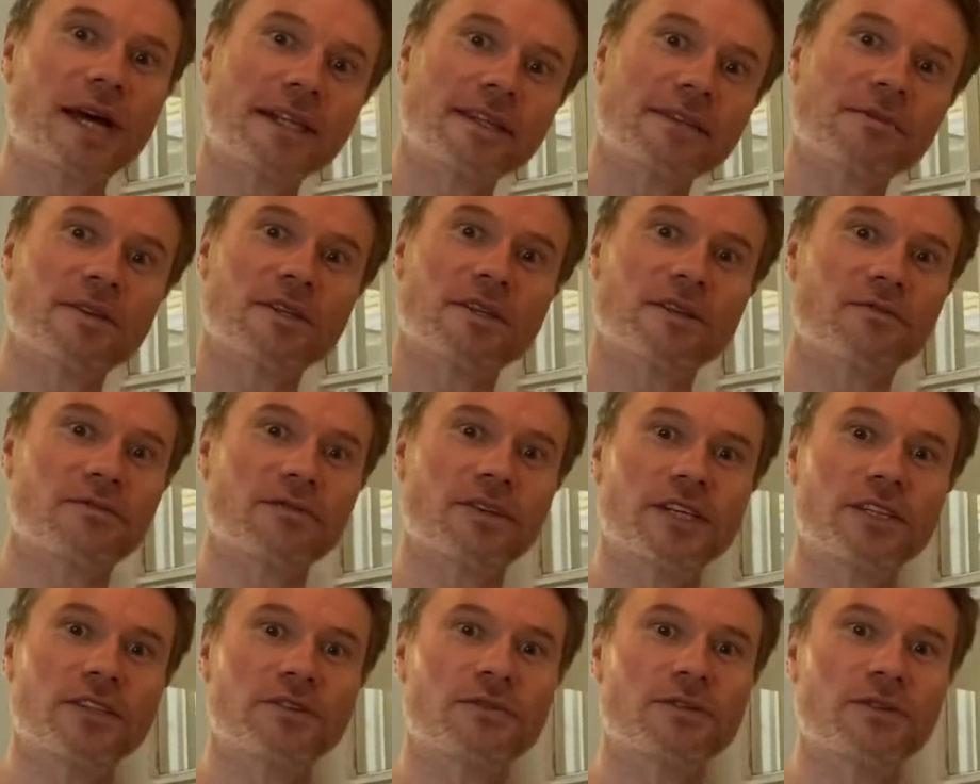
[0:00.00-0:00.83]
them in the
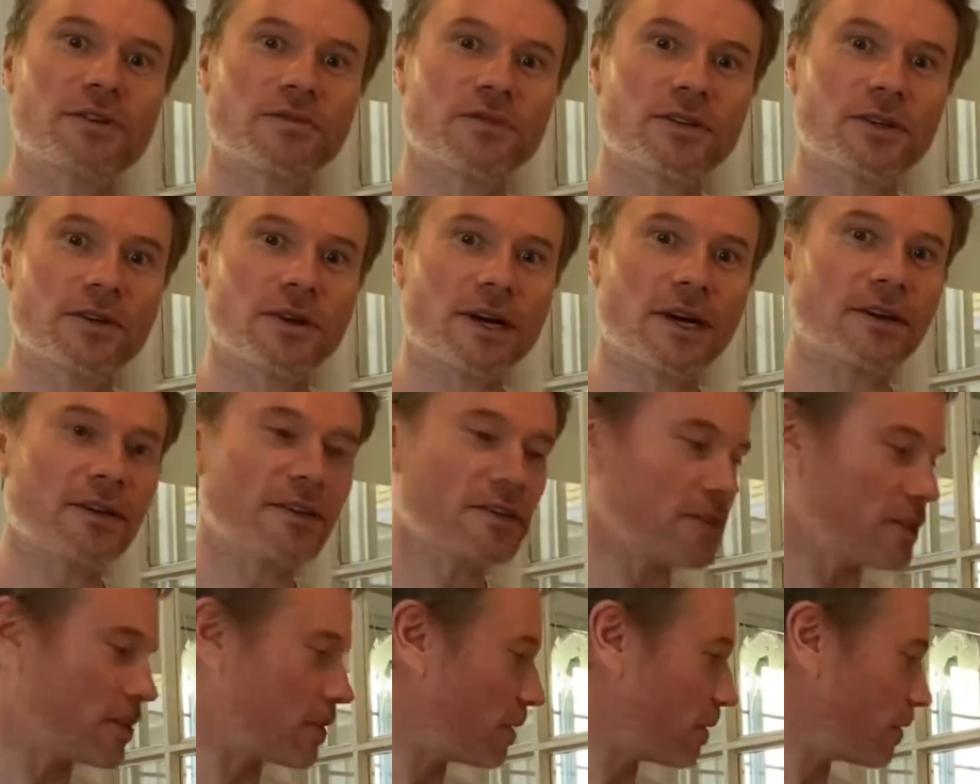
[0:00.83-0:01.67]
fridge for a few hours
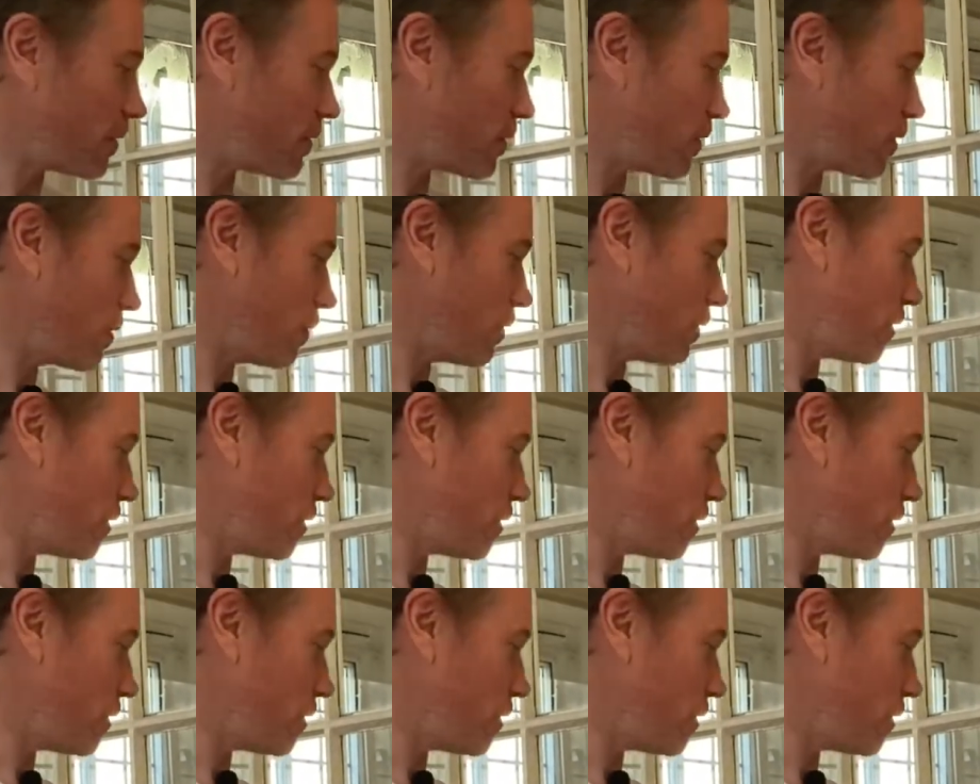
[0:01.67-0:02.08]
to cool